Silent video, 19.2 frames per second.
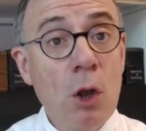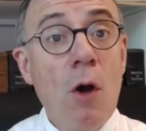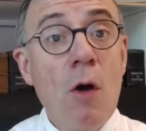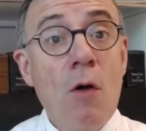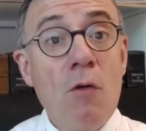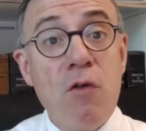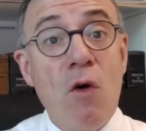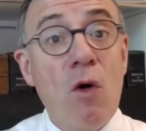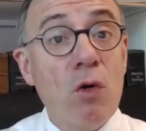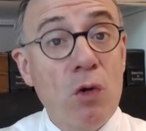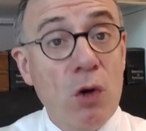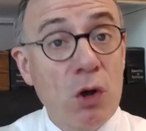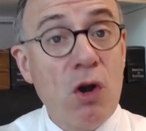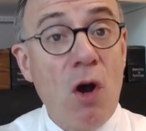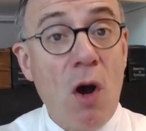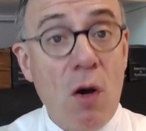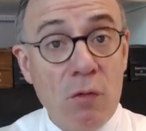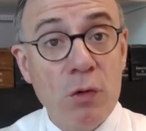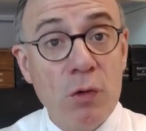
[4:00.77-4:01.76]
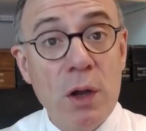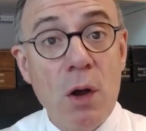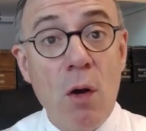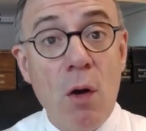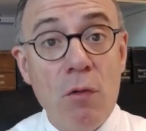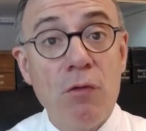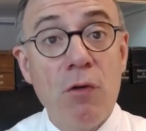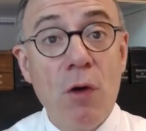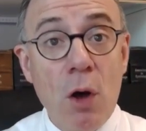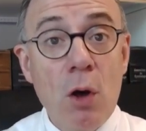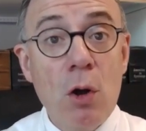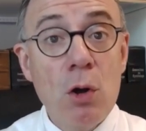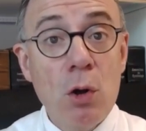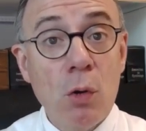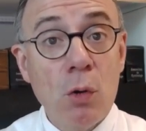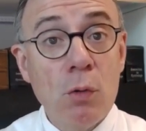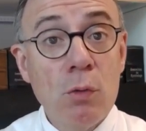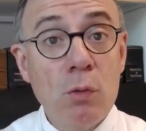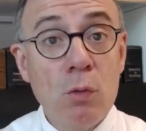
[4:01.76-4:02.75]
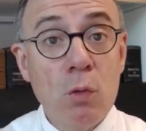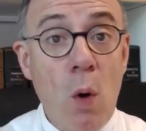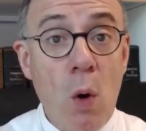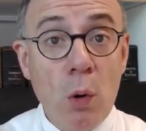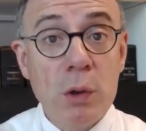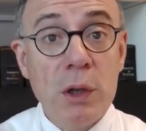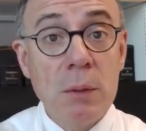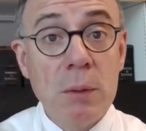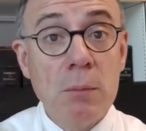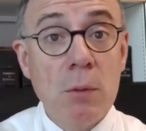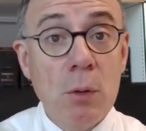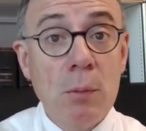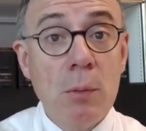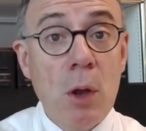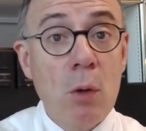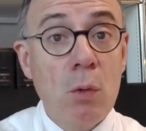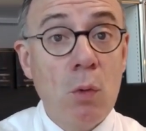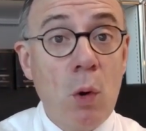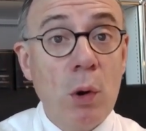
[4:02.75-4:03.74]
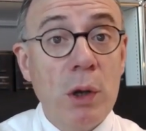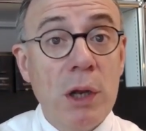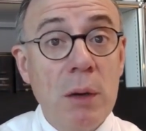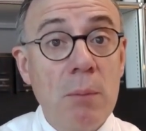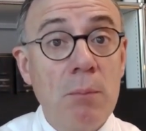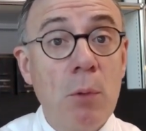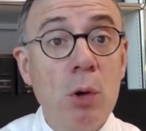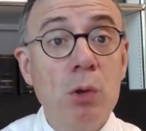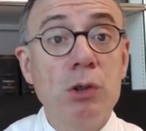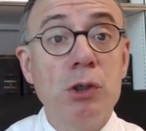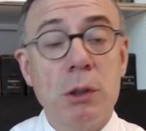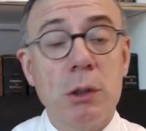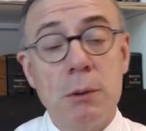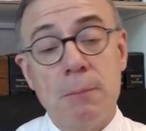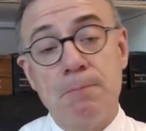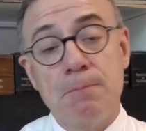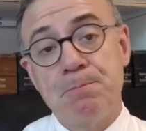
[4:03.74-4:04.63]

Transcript: for recovery of walking, um, uh, walking motion.